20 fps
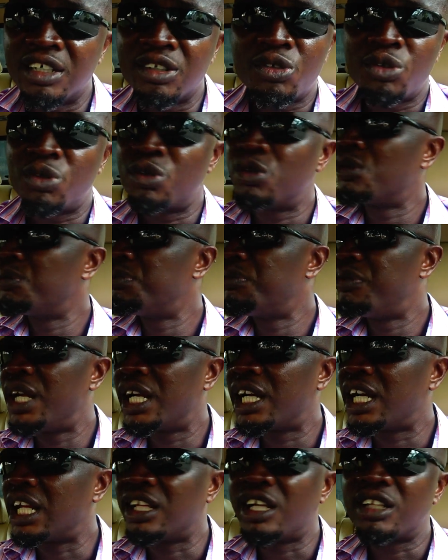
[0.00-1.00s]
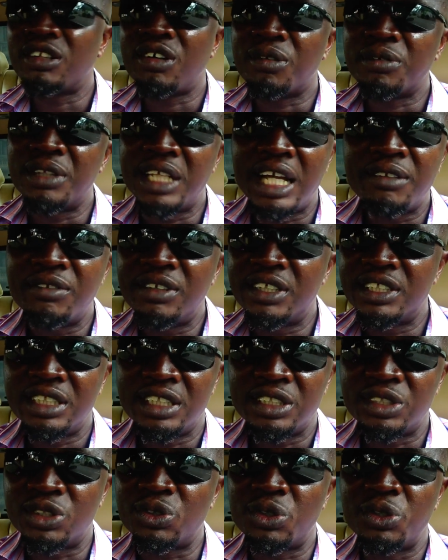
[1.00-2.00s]
could bring a lot of deadly
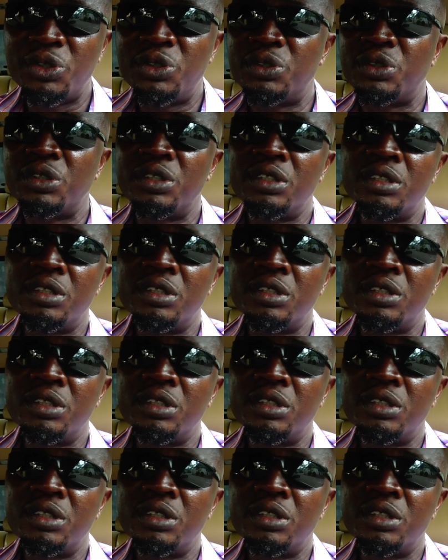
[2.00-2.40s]
things to you